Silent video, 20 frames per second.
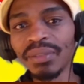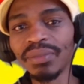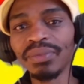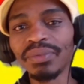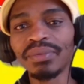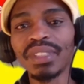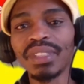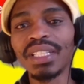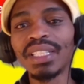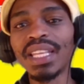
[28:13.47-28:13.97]

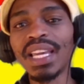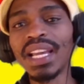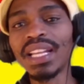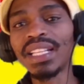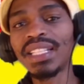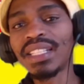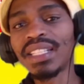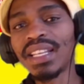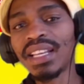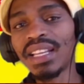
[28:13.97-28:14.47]
That
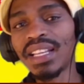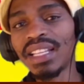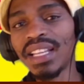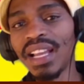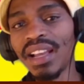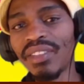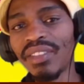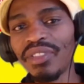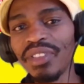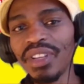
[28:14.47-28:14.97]

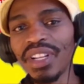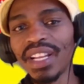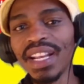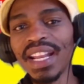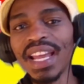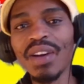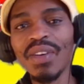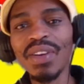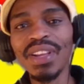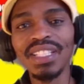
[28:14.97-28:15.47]
Africa now
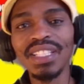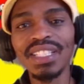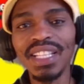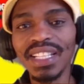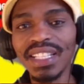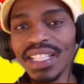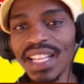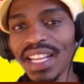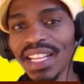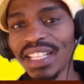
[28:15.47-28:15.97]
has
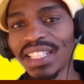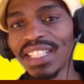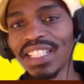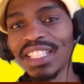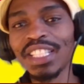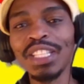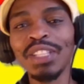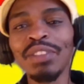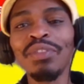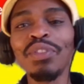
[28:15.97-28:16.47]
extended its
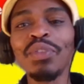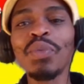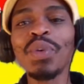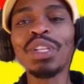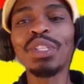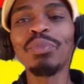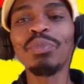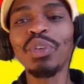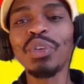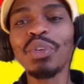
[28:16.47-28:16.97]
influence
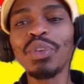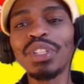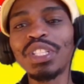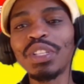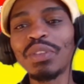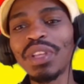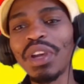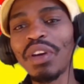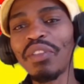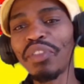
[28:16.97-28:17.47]
beyond South
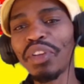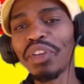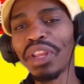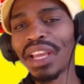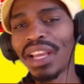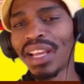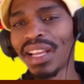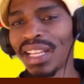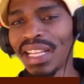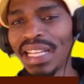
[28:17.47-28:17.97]
Africa.
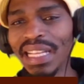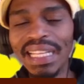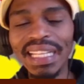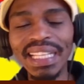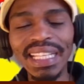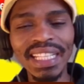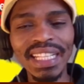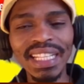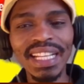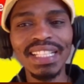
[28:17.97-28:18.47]
It
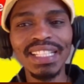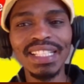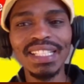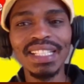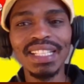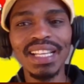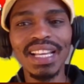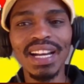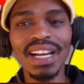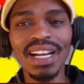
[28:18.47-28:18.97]
has
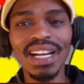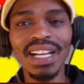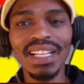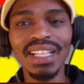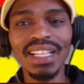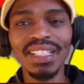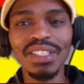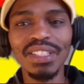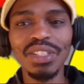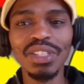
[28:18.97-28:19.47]
gone
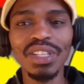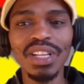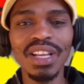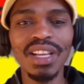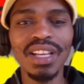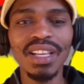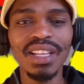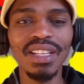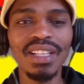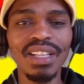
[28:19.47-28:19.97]

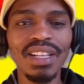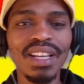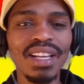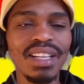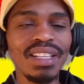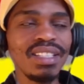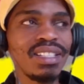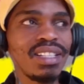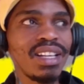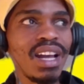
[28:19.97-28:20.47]

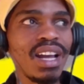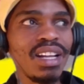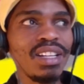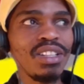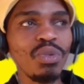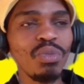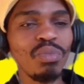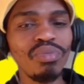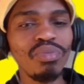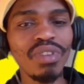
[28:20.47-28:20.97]
to
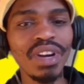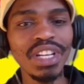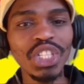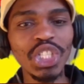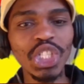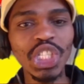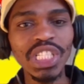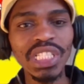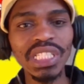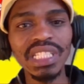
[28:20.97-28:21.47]

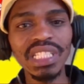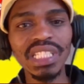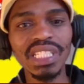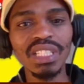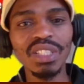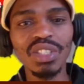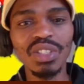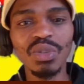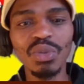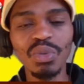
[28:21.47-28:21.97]
branches
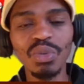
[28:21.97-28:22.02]
to